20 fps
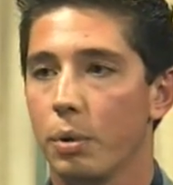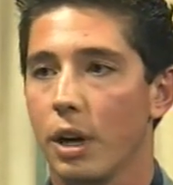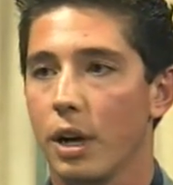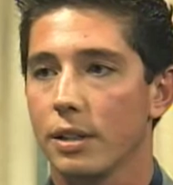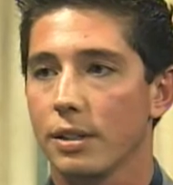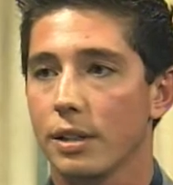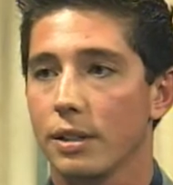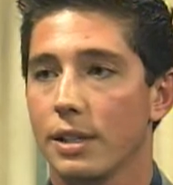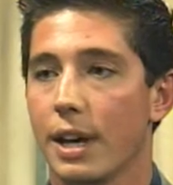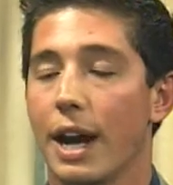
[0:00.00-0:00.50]

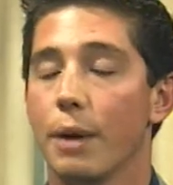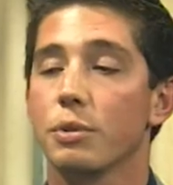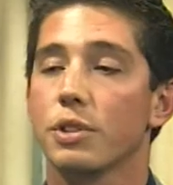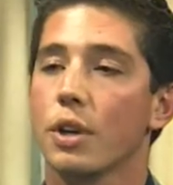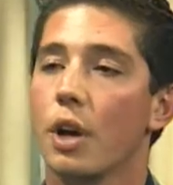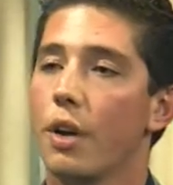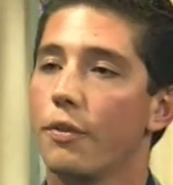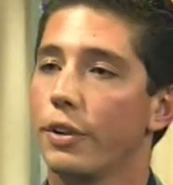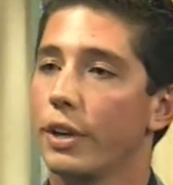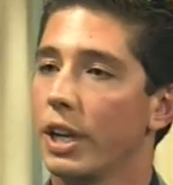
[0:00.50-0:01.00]
process. I was
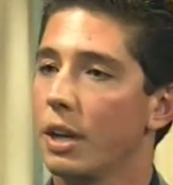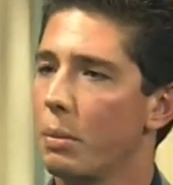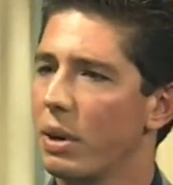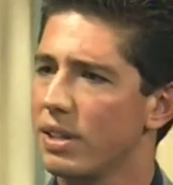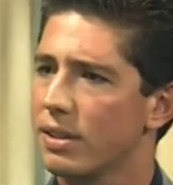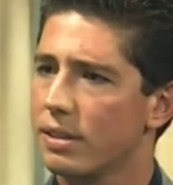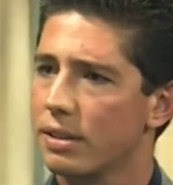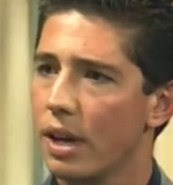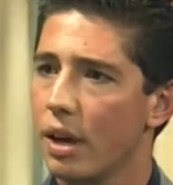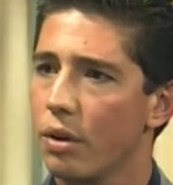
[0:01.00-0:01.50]
confident in
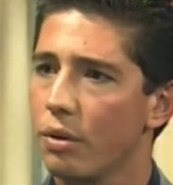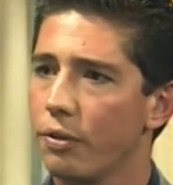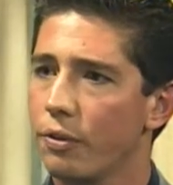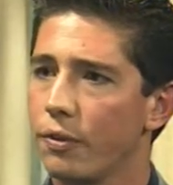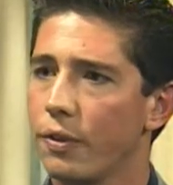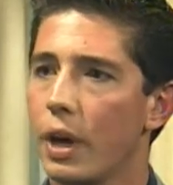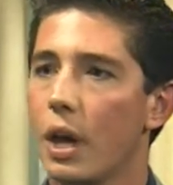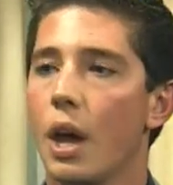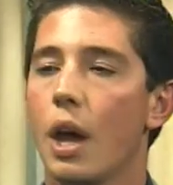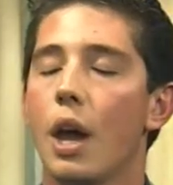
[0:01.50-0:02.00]
myself. Okay